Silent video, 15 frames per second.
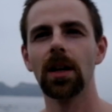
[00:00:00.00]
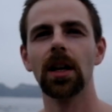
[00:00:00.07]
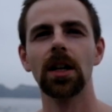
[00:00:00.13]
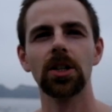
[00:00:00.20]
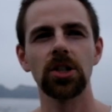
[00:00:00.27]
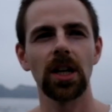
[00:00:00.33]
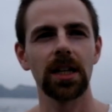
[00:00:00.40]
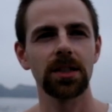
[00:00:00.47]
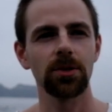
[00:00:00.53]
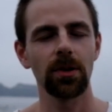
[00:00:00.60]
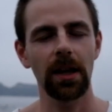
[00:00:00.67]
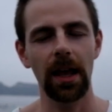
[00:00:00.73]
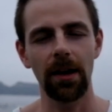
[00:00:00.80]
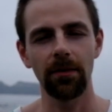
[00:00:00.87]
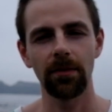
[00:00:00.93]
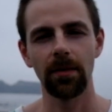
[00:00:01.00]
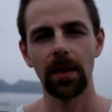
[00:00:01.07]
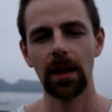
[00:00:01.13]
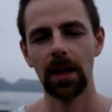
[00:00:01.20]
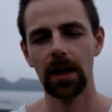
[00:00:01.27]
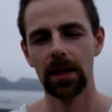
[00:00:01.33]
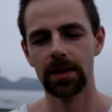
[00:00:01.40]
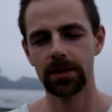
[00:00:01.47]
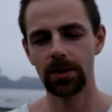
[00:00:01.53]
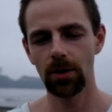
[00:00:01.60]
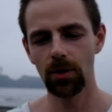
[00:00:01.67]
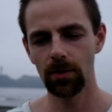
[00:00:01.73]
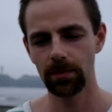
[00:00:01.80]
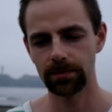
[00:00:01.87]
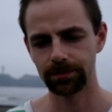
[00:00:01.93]
chance you have.
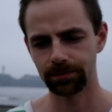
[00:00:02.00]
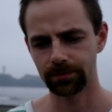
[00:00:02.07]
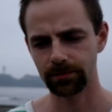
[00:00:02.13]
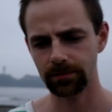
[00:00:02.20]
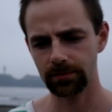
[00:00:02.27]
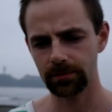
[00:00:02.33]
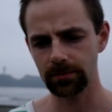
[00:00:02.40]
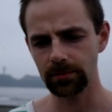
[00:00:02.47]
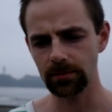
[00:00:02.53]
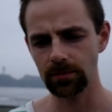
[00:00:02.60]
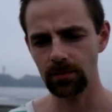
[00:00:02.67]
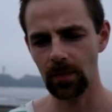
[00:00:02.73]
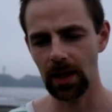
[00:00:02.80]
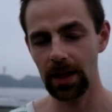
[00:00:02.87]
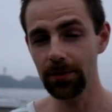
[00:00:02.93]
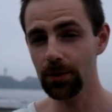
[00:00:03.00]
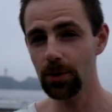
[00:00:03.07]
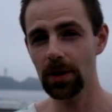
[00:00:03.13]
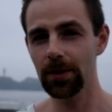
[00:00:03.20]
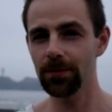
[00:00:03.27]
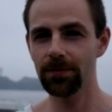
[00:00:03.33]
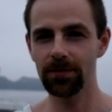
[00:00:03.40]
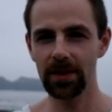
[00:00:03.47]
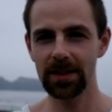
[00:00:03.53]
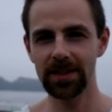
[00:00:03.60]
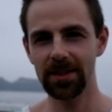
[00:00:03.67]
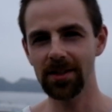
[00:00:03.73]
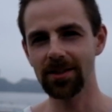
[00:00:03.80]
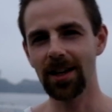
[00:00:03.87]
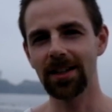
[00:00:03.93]
So if it's
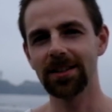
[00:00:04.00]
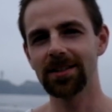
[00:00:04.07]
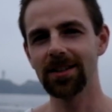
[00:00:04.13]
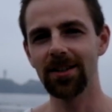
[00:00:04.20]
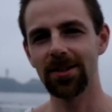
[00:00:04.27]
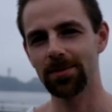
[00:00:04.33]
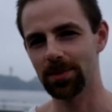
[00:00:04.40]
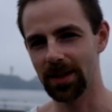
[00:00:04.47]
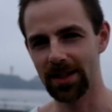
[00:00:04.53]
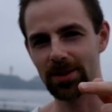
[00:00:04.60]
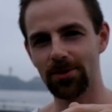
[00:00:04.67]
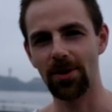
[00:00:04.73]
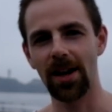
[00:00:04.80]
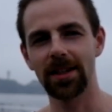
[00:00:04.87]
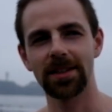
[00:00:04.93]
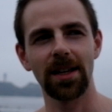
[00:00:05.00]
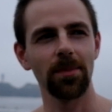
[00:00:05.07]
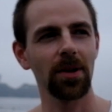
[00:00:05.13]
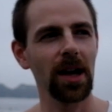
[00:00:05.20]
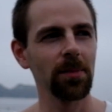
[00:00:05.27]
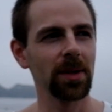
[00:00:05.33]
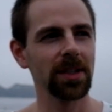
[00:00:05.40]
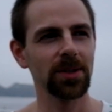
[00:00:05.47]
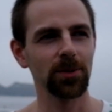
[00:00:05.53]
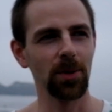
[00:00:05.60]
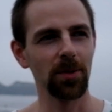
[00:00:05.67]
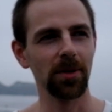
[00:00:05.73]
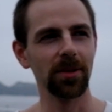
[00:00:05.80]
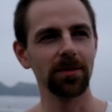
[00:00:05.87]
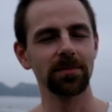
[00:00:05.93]
still unclear, please write some comments. We
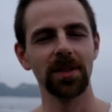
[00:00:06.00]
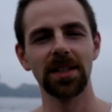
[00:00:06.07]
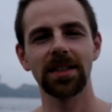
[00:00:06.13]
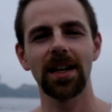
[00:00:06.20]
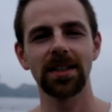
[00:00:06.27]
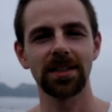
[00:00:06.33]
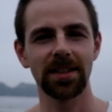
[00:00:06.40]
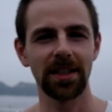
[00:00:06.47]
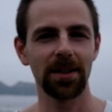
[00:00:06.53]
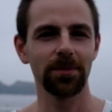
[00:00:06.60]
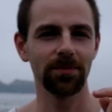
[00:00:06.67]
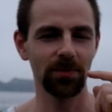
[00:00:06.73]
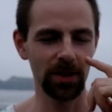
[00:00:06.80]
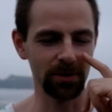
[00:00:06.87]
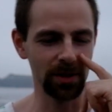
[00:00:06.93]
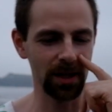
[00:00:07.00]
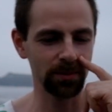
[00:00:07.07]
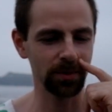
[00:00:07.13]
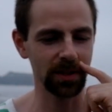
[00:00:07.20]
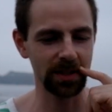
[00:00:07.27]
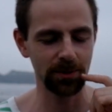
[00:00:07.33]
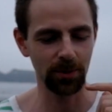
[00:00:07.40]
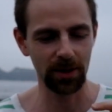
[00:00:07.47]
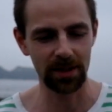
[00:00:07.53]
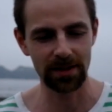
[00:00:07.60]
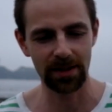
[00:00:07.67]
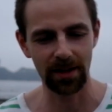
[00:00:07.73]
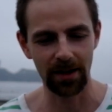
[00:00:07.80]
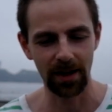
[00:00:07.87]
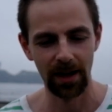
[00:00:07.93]
will discuss it and figure out what is
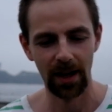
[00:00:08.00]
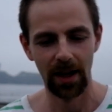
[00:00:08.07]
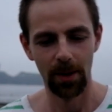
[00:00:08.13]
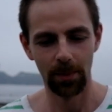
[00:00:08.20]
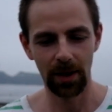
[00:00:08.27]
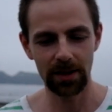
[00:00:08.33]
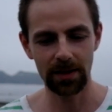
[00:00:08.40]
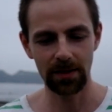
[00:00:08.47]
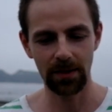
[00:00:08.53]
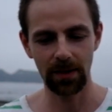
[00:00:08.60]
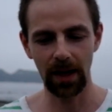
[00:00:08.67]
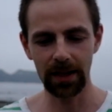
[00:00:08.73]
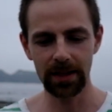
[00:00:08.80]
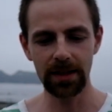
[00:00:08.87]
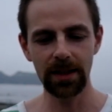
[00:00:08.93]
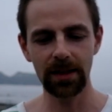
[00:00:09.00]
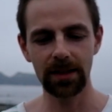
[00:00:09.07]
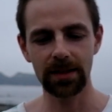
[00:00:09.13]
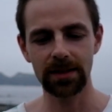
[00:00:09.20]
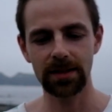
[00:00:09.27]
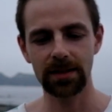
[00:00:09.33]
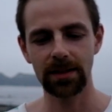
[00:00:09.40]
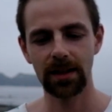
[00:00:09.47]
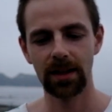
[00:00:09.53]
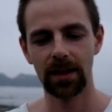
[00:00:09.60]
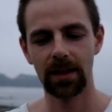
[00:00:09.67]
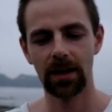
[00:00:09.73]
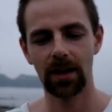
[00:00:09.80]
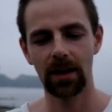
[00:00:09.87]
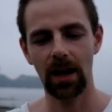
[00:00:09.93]
there. But idea is,
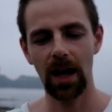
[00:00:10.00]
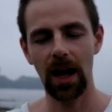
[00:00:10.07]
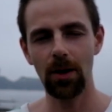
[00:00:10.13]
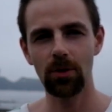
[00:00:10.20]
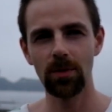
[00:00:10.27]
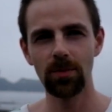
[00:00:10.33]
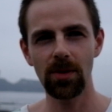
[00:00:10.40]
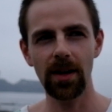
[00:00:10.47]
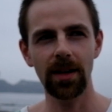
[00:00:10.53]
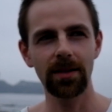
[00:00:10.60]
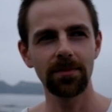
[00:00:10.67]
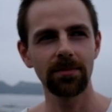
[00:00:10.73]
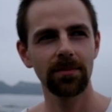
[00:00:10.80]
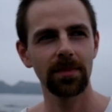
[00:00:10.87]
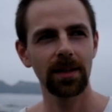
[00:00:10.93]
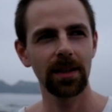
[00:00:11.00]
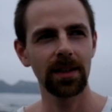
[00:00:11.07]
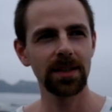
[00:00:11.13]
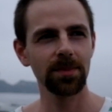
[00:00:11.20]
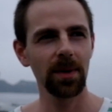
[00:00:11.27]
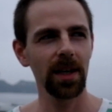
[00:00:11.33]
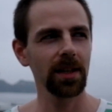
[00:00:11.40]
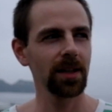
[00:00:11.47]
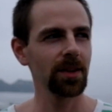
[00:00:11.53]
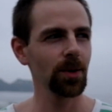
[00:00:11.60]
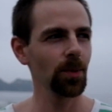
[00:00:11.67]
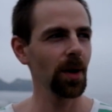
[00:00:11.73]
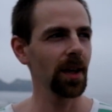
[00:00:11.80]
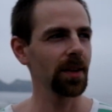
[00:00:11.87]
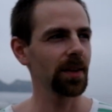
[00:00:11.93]
our brain is made in the
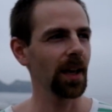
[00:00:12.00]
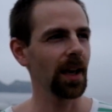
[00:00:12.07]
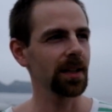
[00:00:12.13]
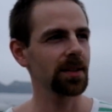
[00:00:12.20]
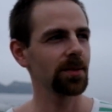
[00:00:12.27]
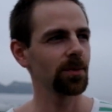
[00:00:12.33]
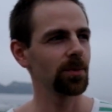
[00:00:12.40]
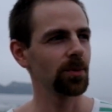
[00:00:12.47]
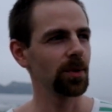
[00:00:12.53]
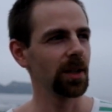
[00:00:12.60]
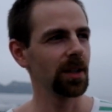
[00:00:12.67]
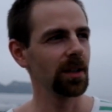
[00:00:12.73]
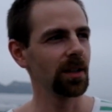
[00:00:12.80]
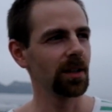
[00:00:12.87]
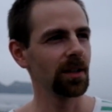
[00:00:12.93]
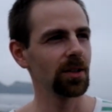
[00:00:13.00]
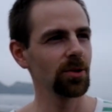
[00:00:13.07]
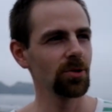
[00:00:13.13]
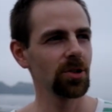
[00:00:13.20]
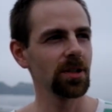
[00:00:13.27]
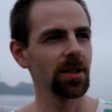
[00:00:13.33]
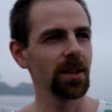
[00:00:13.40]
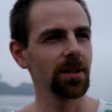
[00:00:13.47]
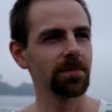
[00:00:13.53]
way that we usually